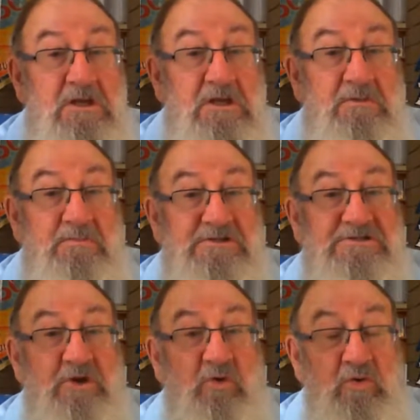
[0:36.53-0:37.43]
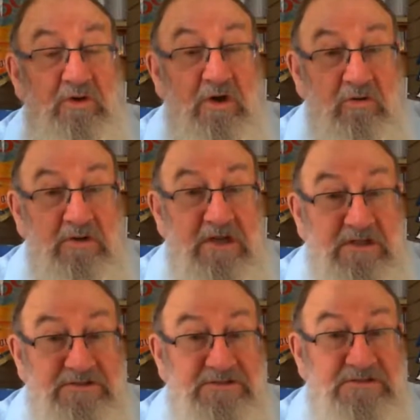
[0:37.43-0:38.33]
Because all the holy
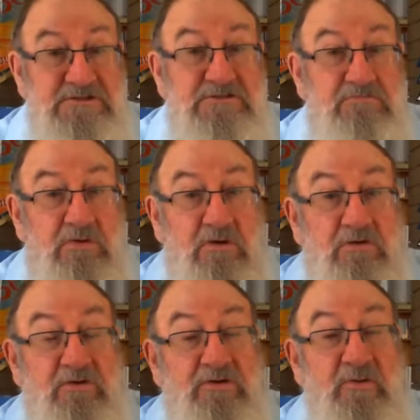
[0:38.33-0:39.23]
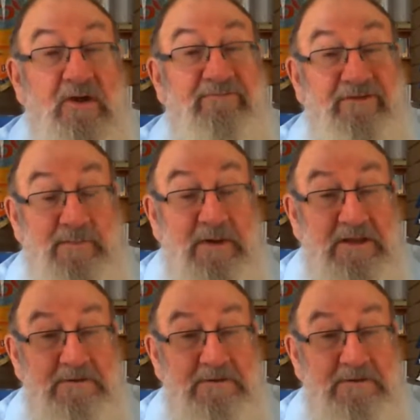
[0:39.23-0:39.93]
innocents belong to a family.